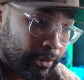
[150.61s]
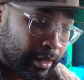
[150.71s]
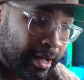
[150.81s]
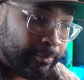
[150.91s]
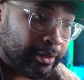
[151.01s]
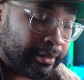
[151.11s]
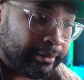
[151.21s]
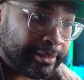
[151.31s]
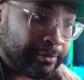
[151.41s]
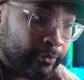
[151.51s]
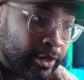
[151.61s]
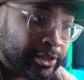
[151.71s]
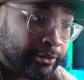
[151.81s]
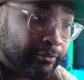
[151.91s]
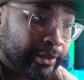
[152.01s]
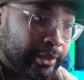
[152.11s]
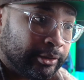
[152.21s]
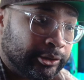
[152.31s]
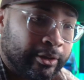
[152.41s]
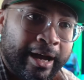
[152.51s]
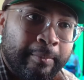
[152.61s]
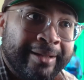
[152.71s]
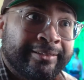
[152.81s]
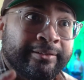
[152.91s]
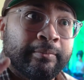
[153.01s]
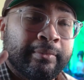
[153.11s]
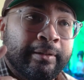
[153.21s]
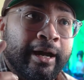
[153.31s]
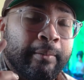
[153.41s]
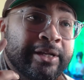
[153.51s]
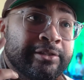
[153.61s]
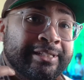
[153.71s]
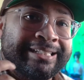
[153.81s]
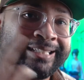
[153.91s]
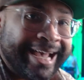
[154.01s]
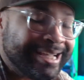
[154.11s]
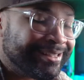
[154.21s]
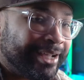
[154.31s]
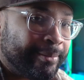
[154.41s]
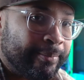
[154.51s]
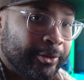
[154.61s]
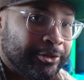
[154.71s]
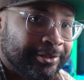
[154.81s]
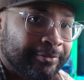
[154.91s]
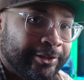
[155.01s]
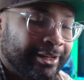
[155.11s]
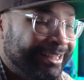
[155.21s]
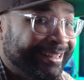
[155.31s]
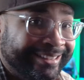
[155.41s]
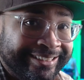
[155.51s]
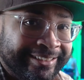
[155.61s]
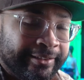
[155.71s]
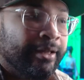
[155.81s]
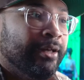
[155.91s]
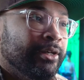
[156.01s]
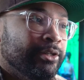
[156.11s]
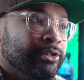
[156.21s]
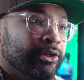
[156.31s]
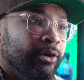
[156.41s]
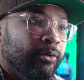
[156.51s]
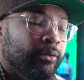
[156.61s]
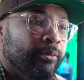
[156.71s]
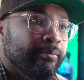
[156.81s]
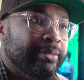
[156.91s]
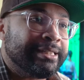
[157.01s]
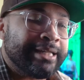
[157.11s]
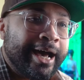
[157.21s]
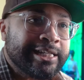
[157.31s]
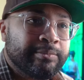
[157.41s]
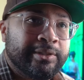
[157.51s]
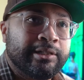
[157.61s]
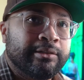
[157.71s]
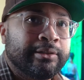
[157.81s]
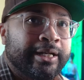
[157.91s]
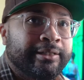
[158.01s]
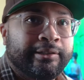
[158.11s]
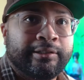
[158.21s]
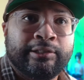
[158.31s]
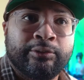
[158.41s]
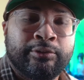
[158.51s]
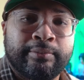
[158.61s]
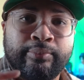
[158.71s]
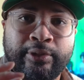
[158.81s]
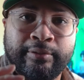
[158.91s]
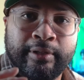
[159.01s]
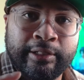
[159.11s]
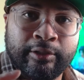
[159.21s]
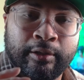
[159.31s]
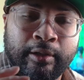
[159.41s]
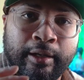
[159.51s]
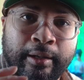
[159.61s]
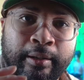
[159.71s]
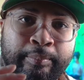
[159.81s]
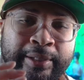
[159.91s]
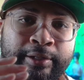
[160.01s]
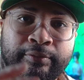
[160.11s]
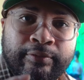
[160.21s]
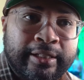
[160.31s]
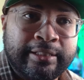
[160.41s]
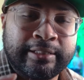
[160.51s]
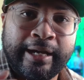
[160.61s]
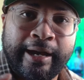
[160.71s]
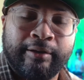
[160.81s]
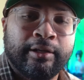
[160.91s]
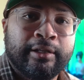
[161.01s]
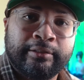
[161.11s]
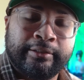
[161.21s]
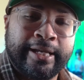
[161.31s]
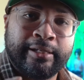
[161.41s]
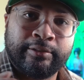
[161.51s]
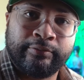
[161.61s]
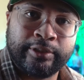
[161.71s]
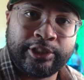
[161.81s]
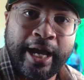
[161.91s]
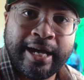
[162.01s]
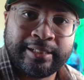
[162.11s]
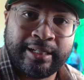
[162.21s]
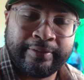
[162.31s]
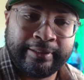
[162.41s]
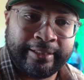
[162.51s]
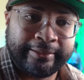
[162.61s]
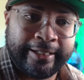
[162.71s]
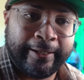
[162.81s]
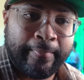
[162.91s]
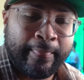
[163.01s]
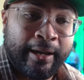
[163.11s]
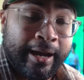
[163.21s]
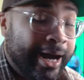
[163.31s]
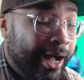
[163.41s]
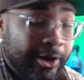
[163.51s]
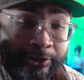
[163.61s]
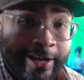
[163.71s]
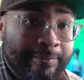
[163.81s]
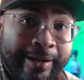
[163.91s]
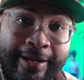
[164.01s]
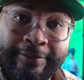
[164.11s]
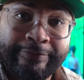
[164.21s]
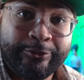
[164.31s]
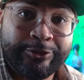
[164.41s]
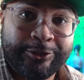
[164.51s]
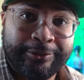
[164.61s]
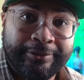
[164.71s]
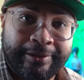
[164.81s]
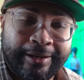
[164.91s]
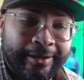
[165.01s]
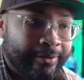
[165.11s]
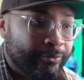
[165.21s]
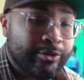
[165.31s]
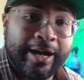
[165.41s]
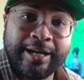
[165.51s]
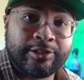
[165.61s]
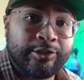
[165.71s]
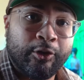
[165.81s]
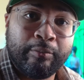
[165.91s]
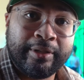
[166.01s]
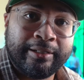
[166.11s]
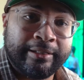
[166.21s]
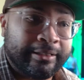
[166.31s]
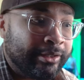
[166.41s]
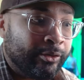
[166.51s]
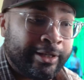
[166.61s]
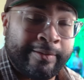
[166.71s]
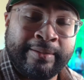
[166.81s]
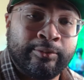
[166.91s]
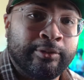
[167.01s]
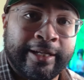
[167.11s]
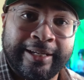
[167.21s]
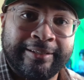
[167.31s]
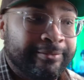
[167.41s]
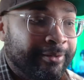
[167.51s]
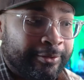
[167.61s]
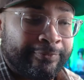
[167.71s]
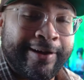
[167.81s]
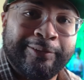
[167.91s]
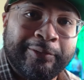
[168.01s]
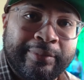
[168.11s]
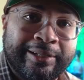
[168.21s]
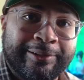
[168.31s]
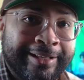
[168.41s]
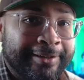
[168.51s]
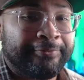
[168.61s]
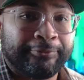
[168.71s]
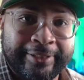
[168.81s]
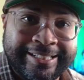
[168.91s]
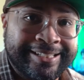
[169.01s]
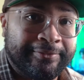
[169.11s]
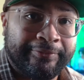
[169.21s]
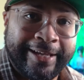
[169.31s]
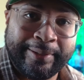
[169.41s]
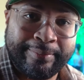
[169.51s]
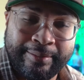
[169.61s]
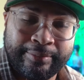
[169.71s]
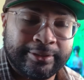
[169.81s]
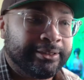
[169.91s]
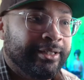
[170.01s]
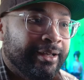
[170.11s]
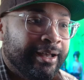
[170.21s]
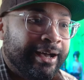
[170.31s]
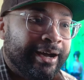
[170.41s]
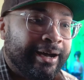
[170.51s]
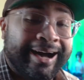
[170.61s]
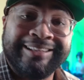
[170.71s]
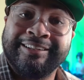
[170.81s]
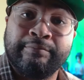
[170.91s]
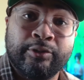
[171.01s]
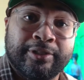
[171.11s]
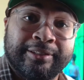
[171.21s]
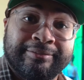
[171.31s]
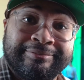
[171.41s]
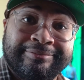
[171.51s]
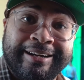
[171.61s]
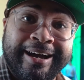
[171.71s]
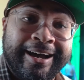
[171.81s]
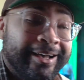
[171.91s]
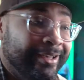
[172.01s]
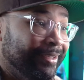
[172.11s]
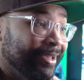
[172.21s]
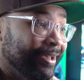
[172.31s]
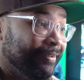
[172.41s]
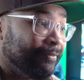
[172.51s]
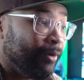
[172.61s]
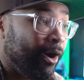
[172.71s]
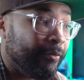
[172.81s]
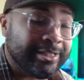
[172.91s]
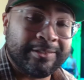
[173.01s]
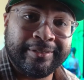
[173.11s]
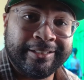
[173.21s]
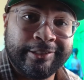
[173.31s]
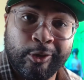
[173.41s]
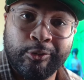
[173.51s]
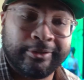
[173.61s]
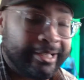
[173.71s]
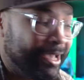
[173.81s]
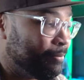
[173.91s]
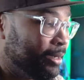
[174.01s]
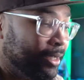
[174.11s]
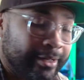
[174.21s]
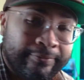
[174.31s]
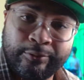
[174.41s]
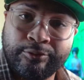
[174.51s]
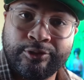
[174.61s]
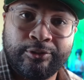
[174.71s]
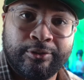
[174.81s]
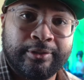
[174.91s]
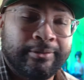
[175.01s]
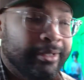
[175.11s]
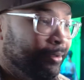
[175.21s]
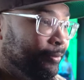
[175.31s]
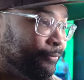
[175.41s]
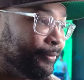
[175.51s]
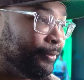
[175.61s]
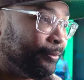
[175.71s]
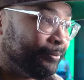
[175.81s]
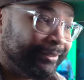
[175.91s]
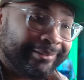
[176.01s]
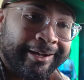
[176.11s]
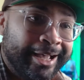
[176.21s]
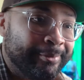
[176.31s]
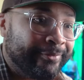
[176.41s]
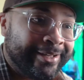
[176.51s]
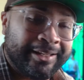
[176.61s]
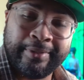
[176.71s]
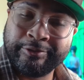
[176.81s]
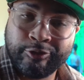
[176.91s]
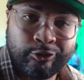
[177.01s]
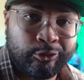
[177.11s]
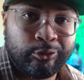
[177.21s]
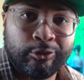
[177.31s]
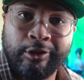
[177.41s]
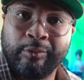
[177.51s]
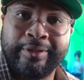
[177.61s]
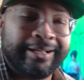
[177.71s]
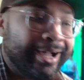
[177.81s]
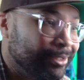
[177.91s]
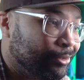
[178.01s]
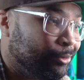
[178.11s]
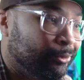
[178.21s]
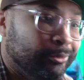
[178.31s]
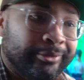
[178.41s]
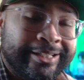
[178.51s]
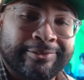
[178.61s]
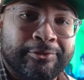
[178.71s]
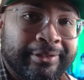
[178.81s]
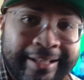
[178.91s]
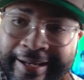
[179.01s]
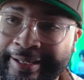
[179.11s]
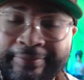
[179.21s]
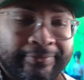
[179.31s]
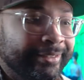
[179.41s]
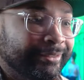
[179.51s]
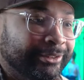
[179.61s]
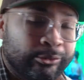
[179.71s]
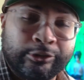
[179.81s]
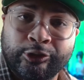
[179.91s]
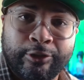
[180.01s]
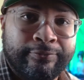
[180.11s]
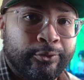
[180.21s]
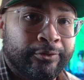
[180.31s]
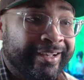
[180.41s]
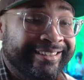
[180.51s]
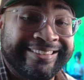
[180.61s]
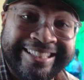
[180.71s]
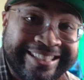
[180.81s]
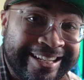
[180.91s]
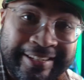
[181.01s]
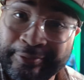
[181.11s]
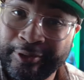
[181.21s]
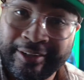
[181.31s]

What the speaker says: a couple of things before I start the video. So I meant to mention this last time I posted a video, and I didn't. So besides me going out there doing the point of a POV style to taking the shots and everything like that, I also have my headphones on. If you guys know me, and I know a lot of people who are following me, or a lot of friends and family members, I love music. I have always been known to have my headphones on from the time of elementary school all the way to high school, later on in life, and so on and so forth. I DJ'd for a